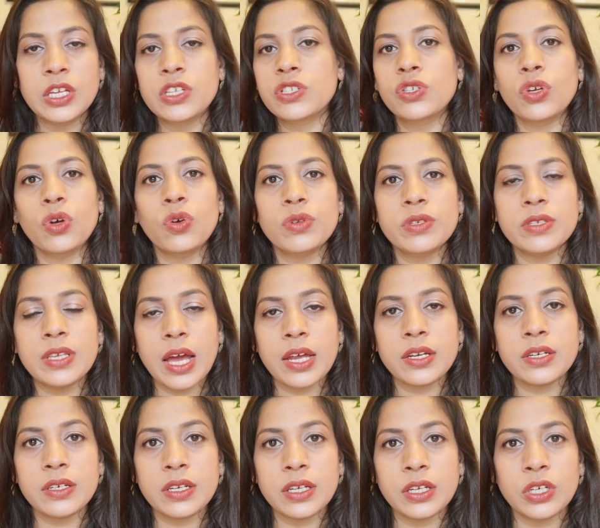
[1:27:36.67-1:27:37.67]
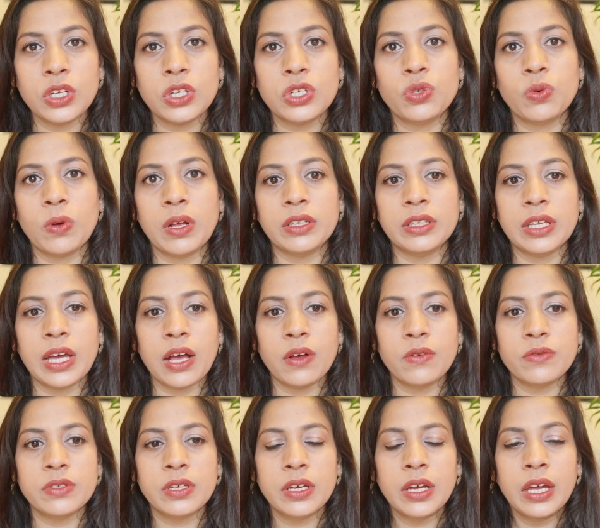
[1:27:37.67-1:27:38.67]
So Saturn in your 12th
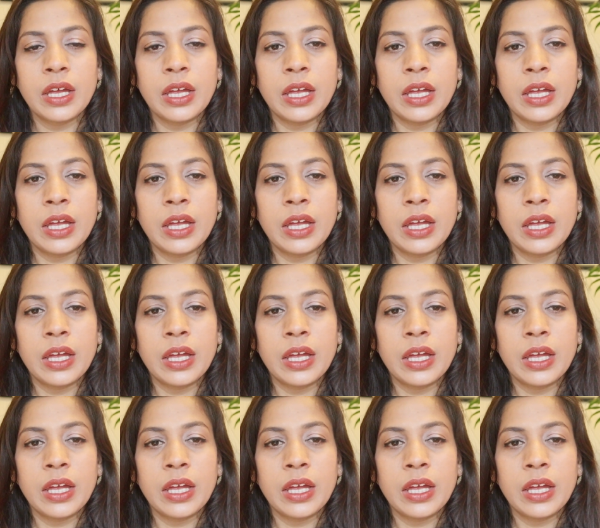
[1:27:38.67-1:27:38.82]
house